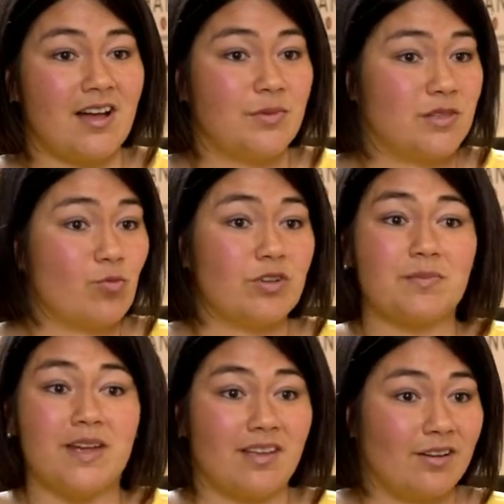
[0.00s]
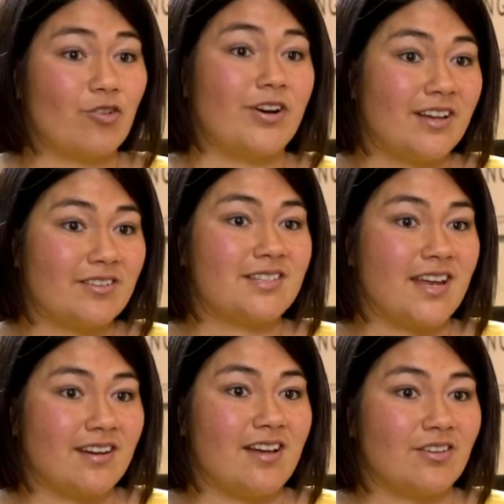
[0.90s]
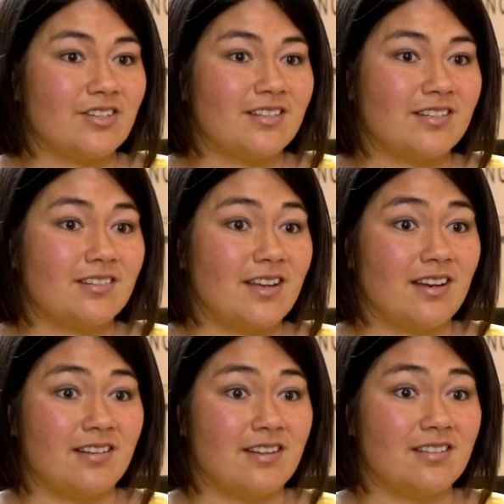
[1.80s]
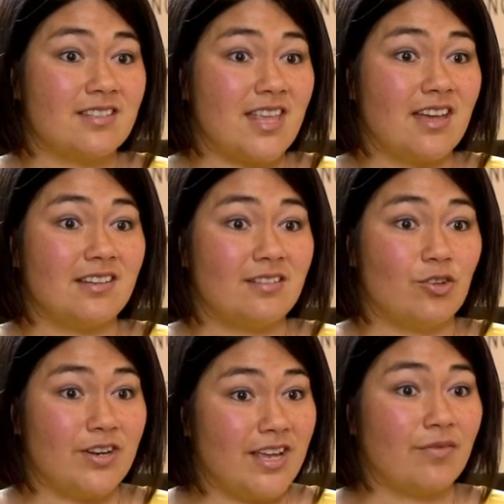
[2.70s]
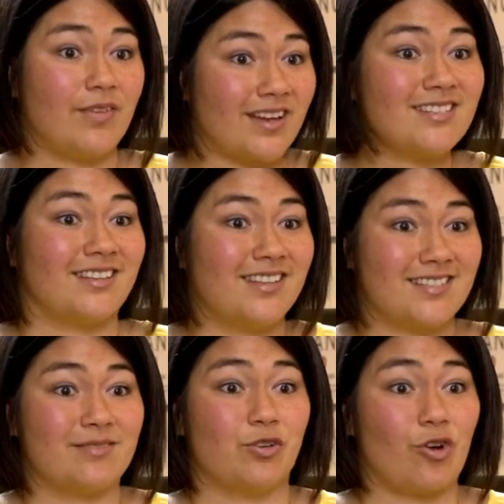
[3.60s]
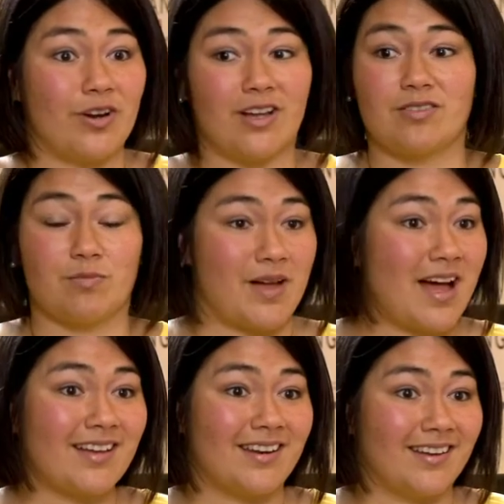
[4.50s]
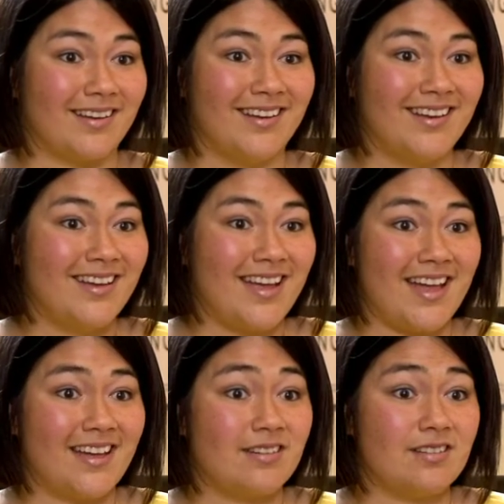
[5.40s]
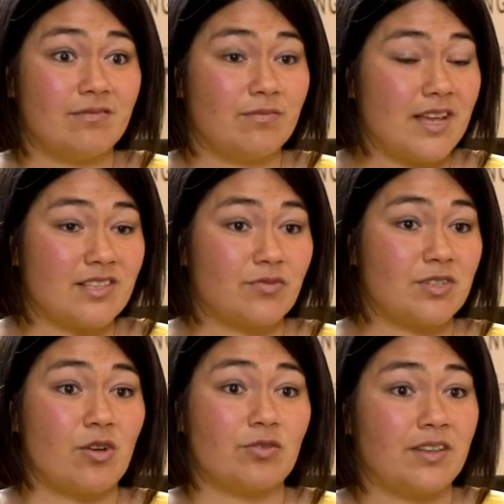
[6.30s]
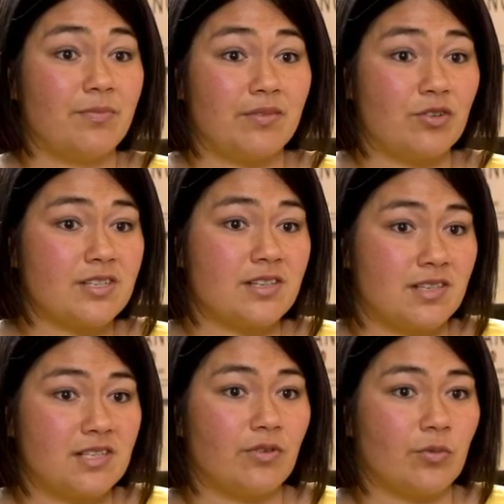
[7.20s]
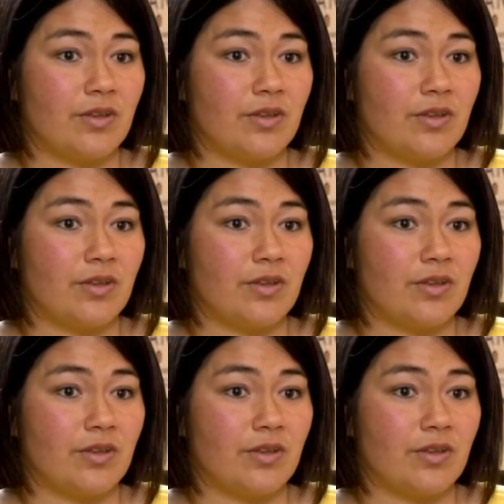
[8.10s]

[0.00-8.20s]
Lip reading: is what's making L'Oreal stand out. And it's that unique factor that's L'Oreal's marketing, and as a result they've been very successful